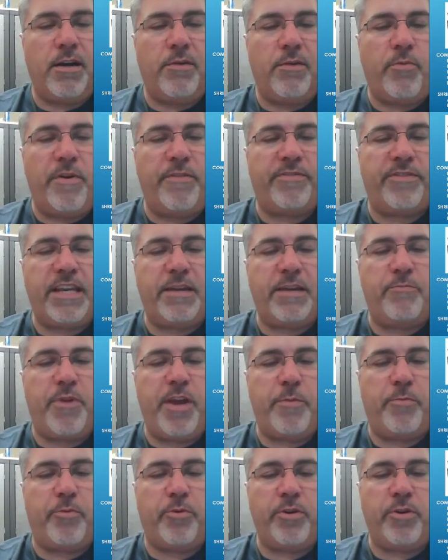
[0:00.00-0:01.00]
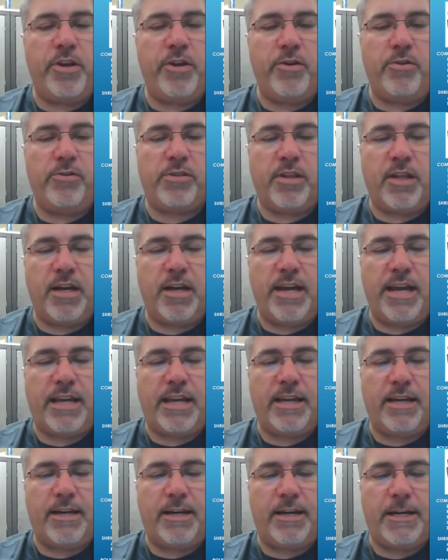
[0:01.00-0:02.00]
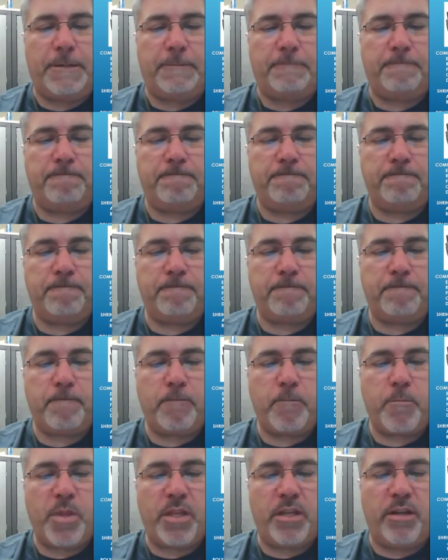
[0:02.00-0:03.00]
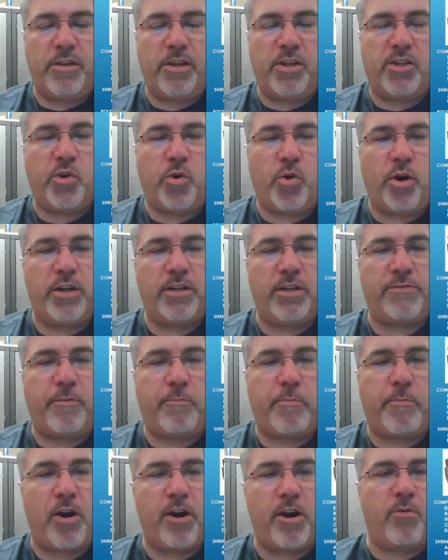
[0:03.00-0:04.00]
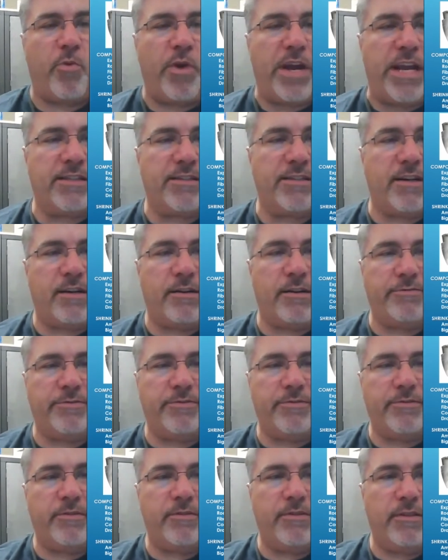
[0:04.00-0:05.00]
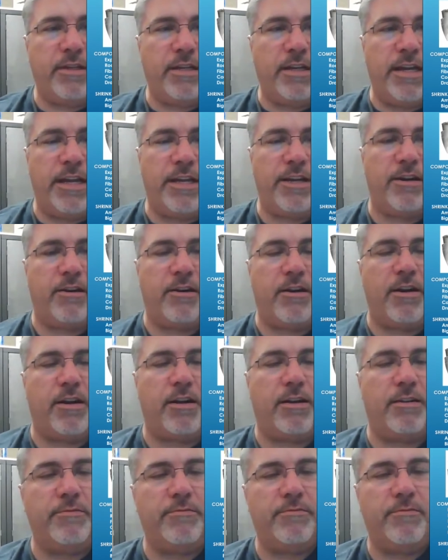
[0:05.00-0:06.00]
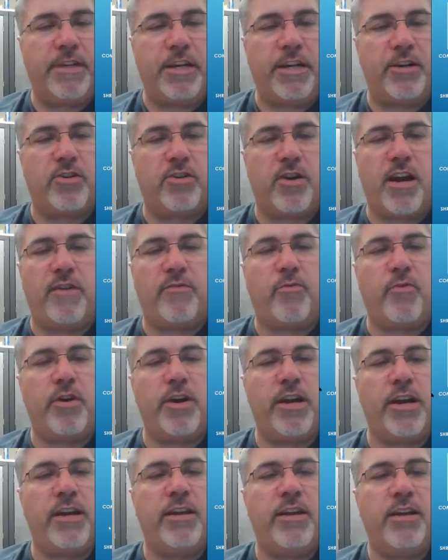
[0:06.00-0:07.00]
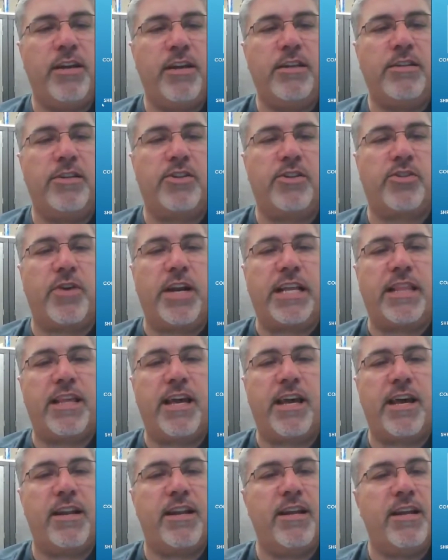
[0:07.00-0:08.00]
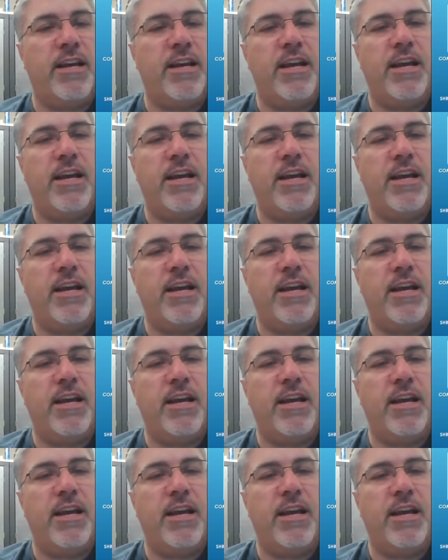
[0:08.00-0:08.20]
We've seen people use like the torch for burning weeds off in your driveway to shrink that.